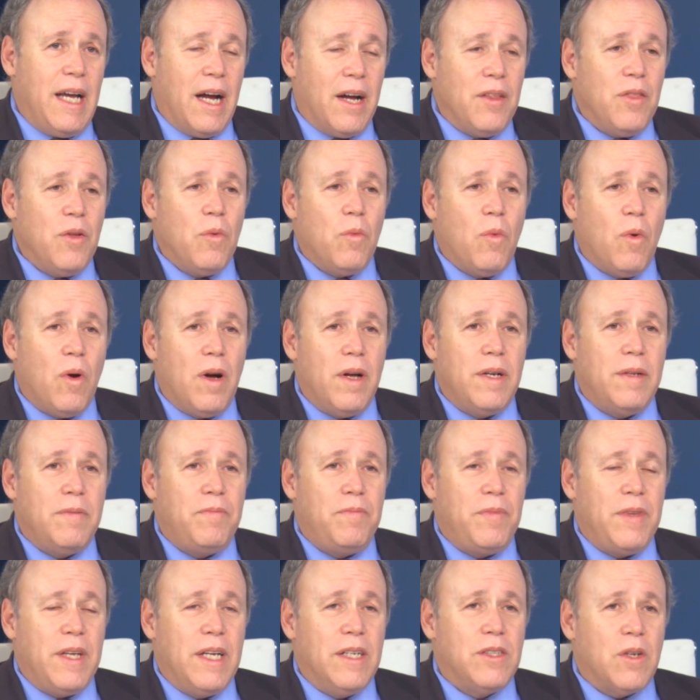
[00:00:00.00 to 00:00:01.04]
other
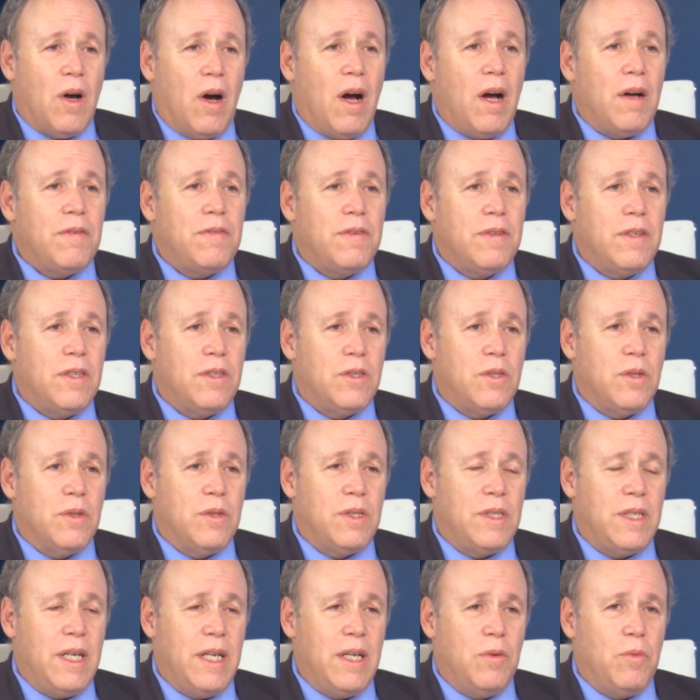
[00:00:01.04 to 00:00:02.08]
one is often
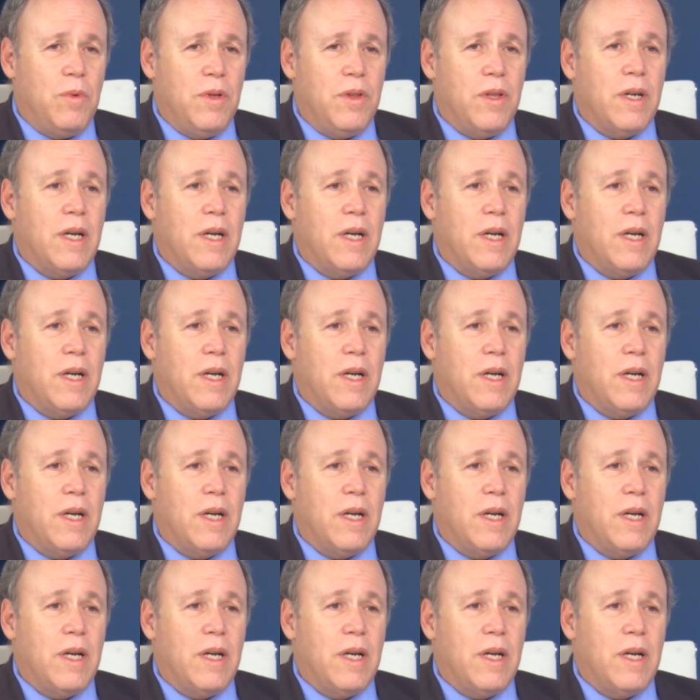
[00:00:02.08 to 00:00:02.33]
associated with